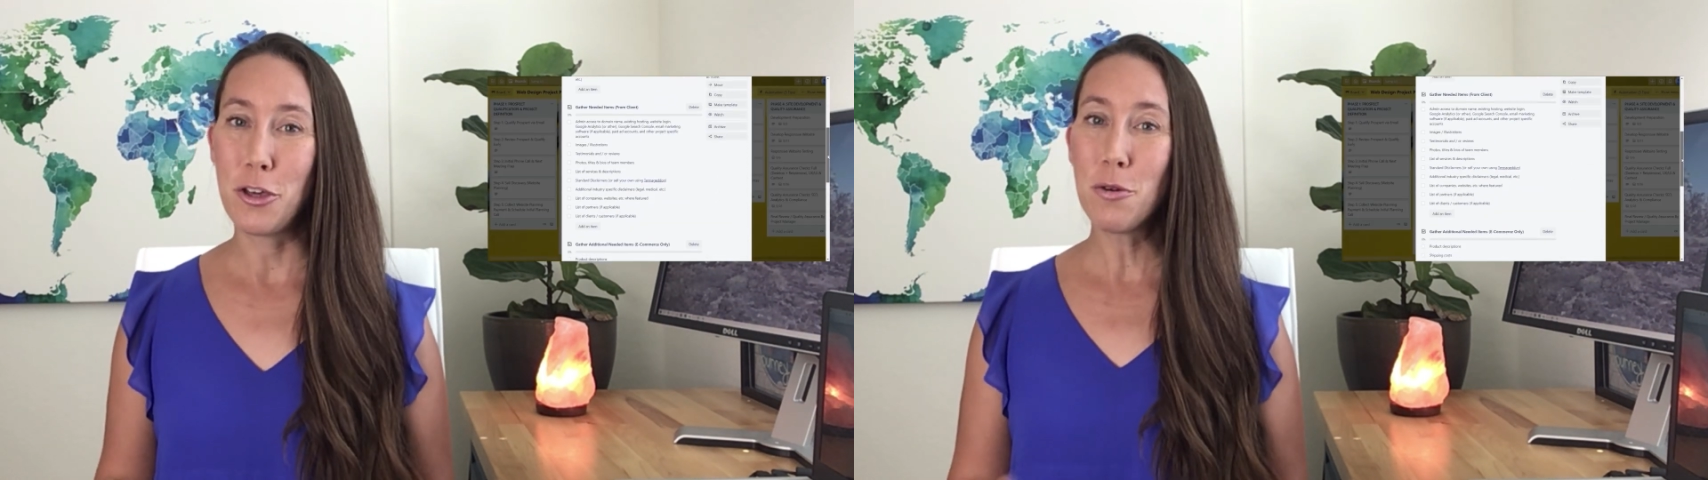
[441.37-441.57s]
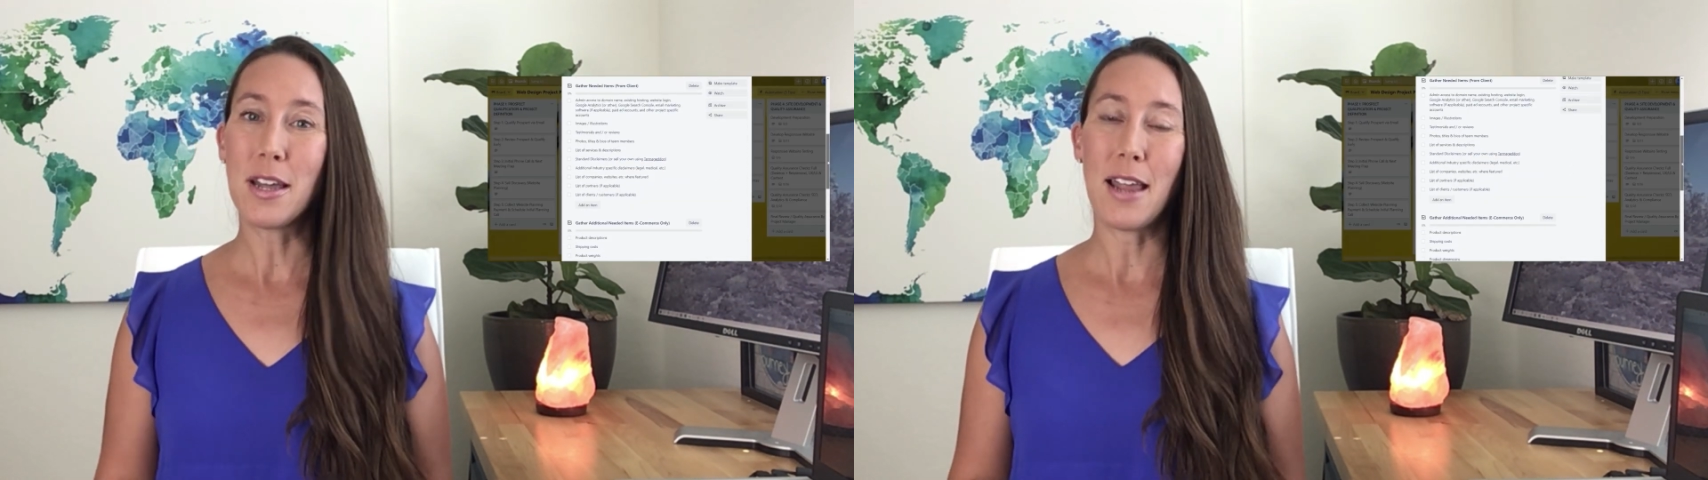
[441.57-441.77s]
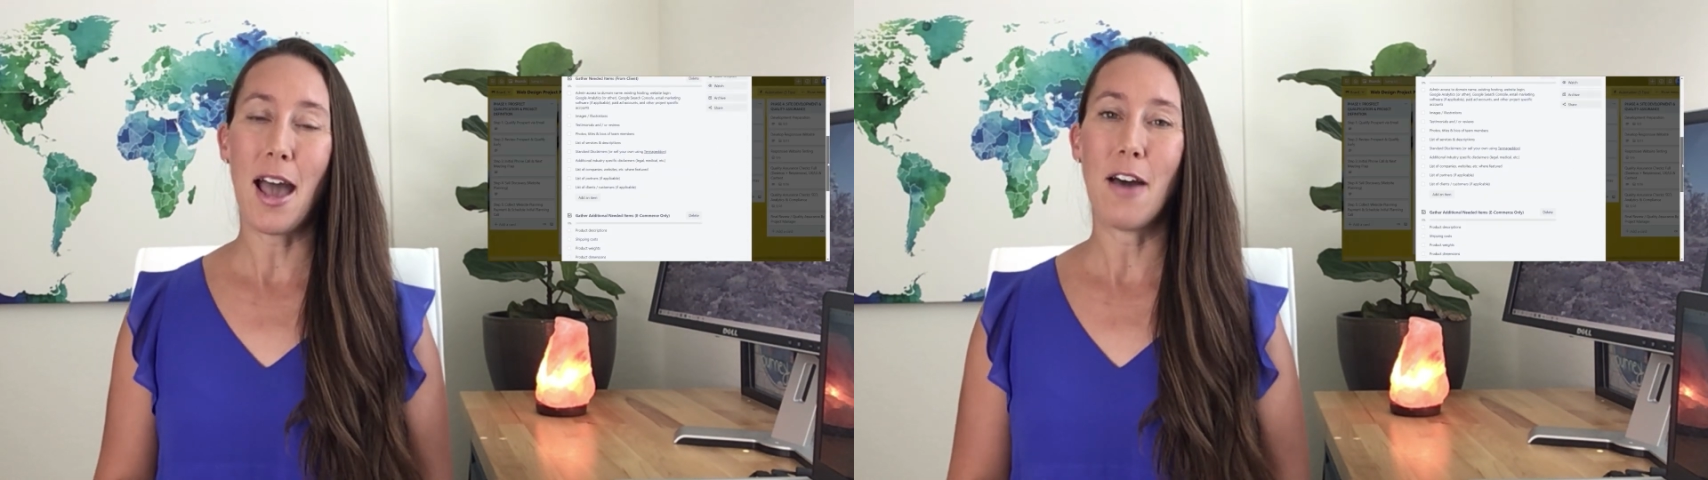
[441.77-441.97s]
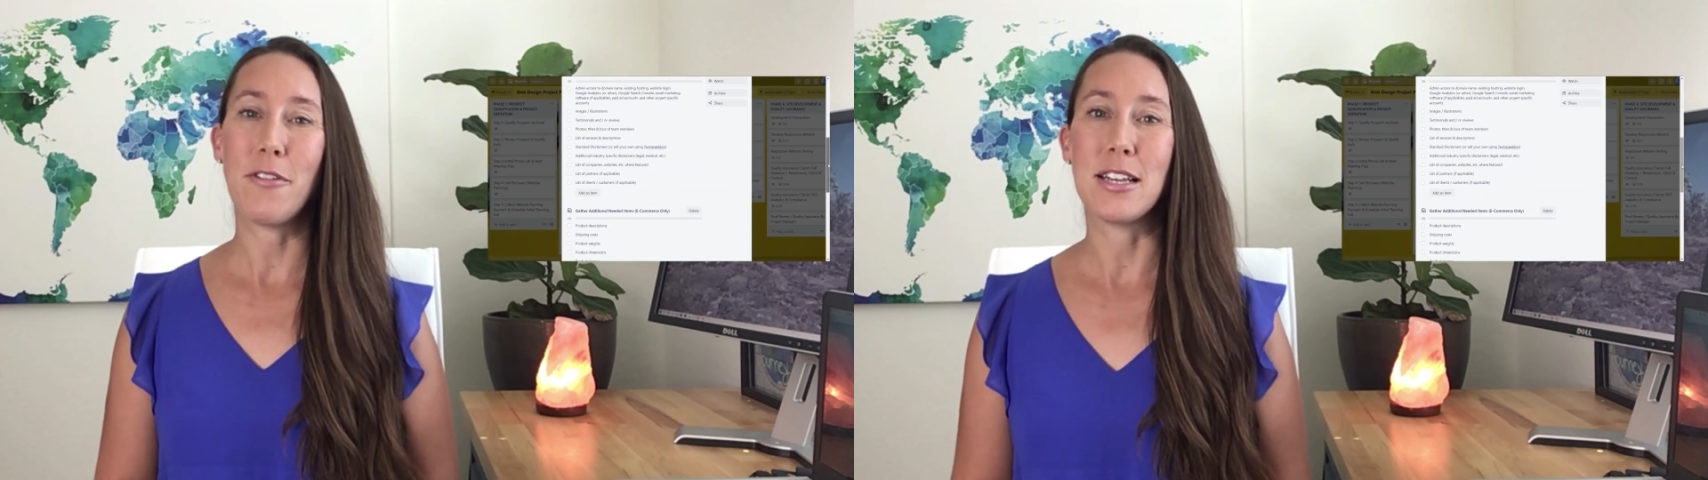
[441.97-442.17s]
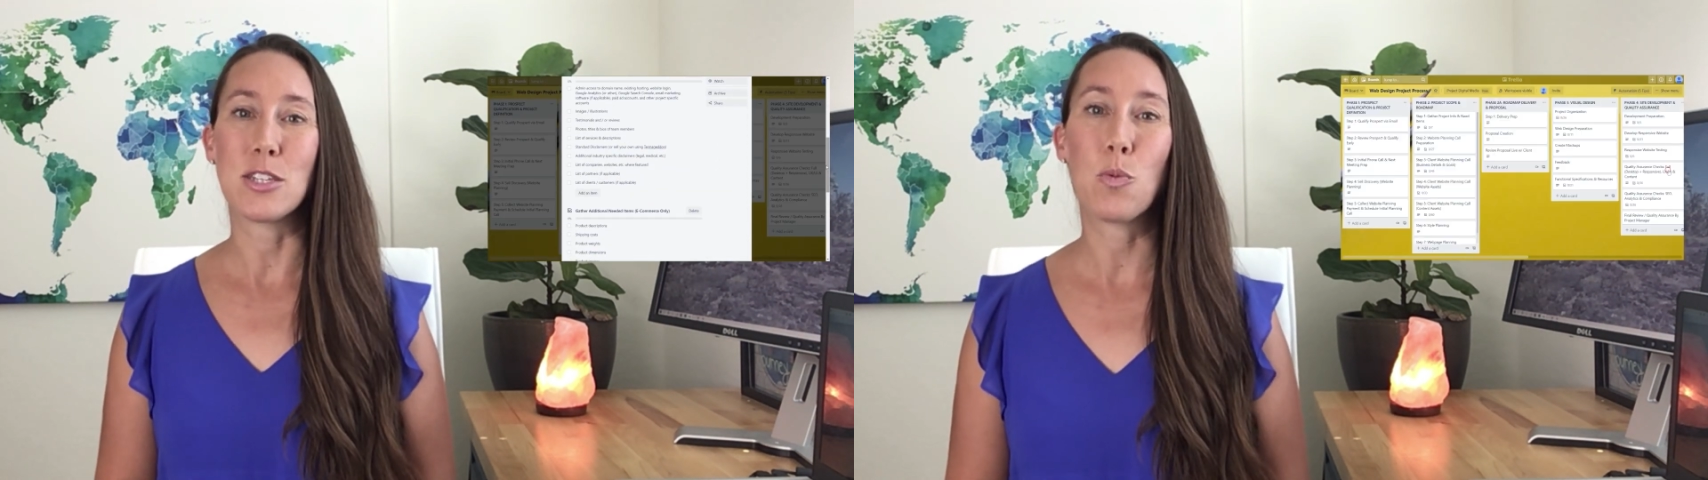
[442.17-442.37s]
you can
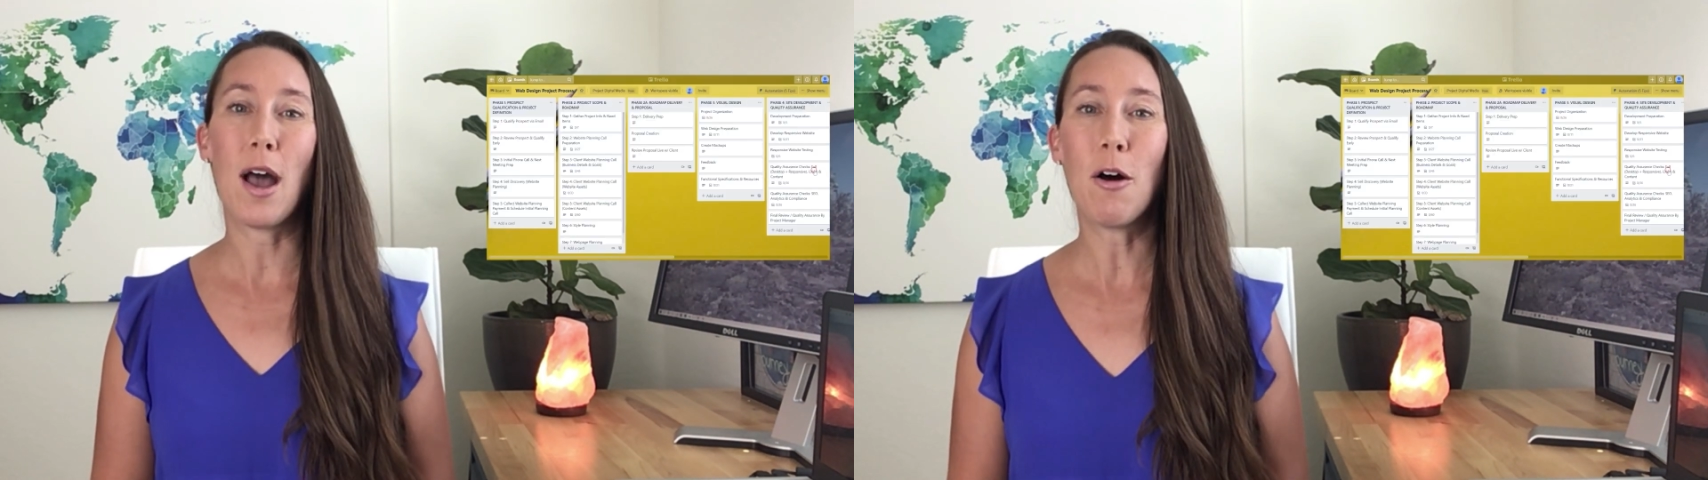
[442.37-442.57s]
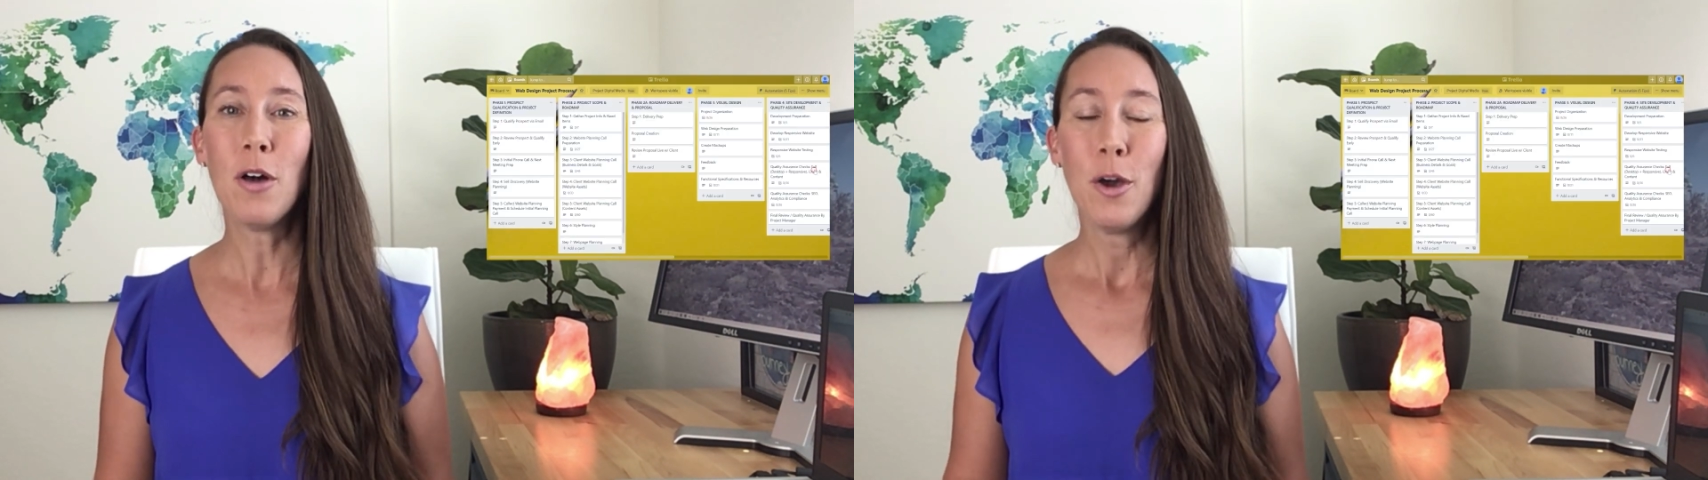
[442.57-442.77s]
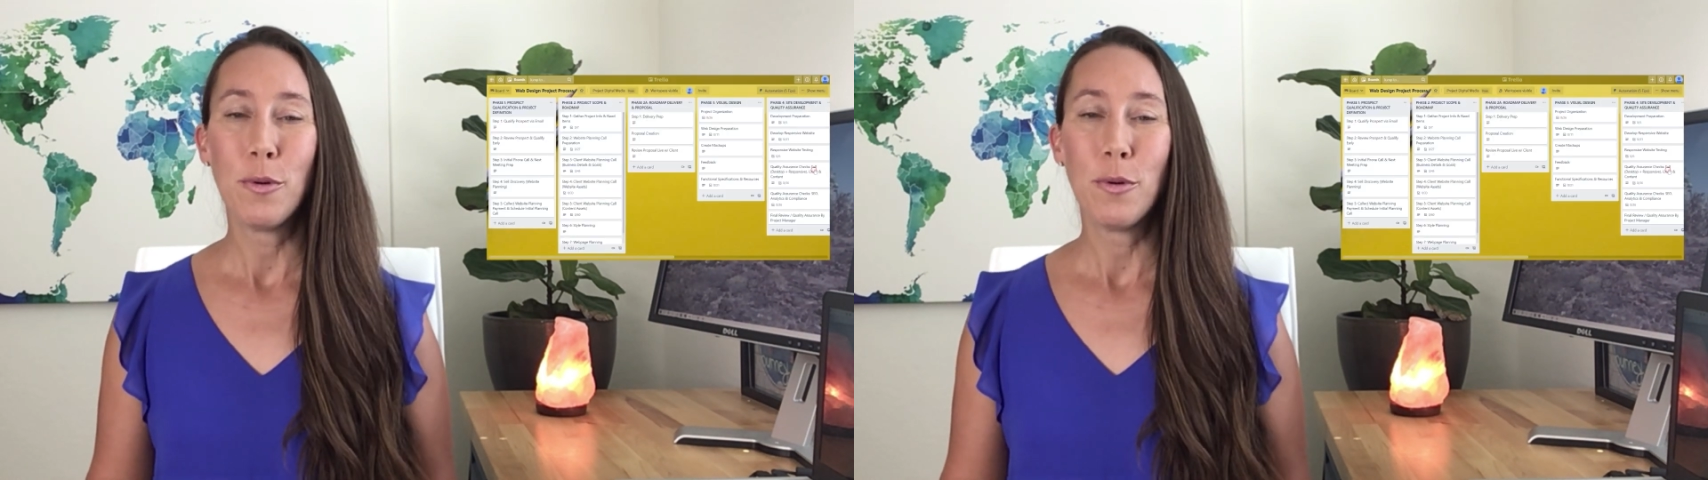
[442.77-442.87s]
have as well,